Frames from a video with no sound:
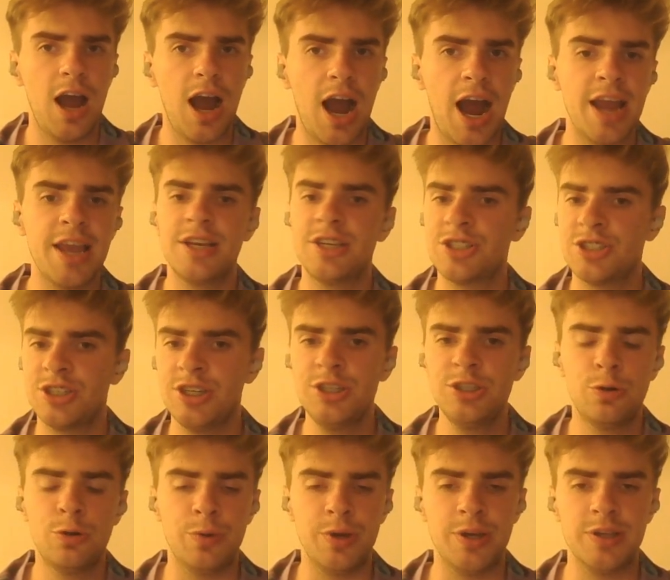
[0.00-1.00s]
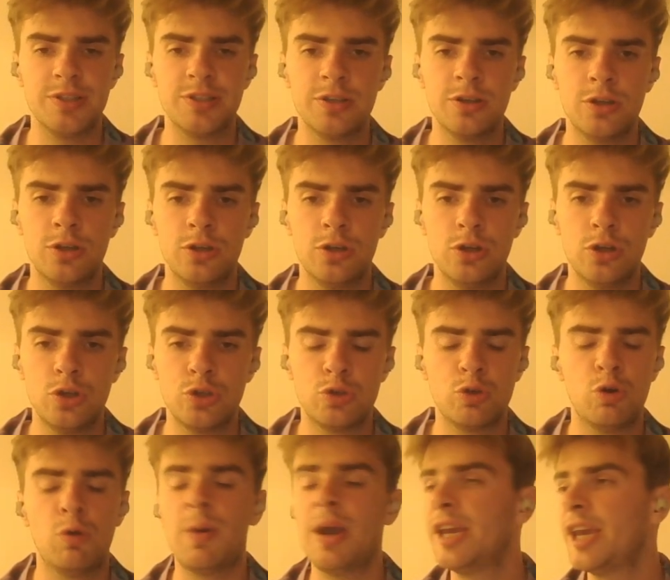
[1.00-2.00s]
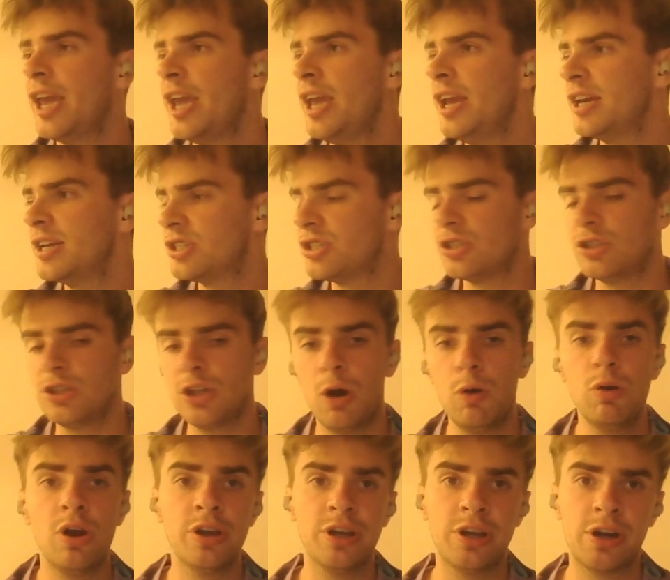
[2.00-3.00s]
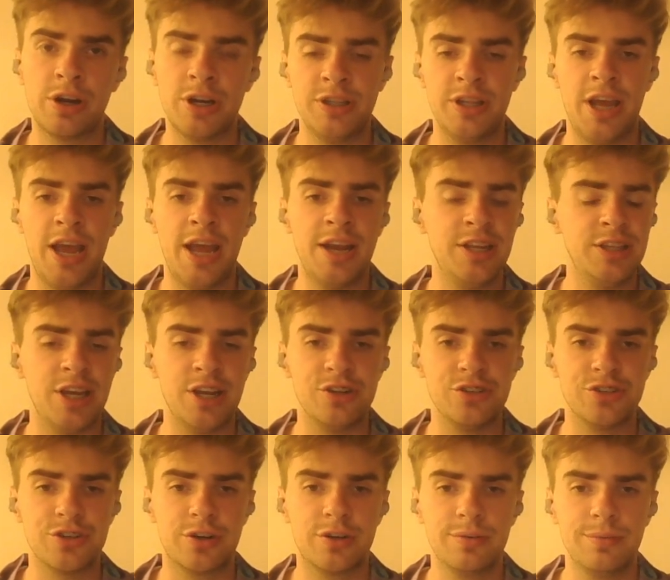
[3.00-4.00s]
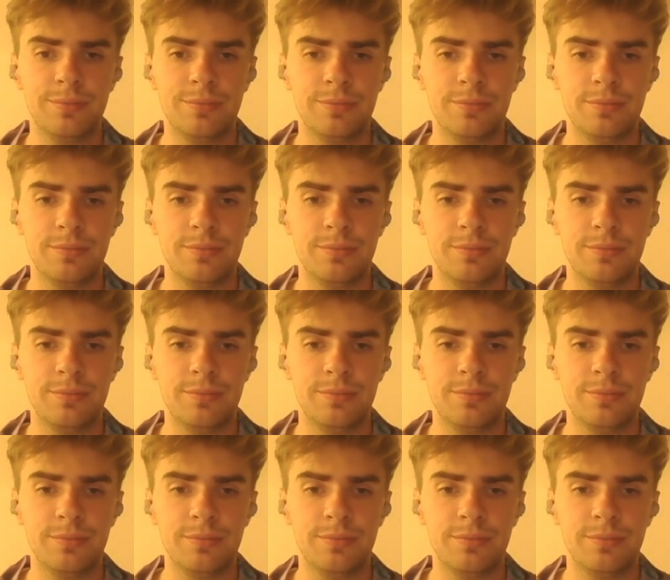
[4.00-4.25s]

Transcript: I exchange queens, so my king is no longer in any danger.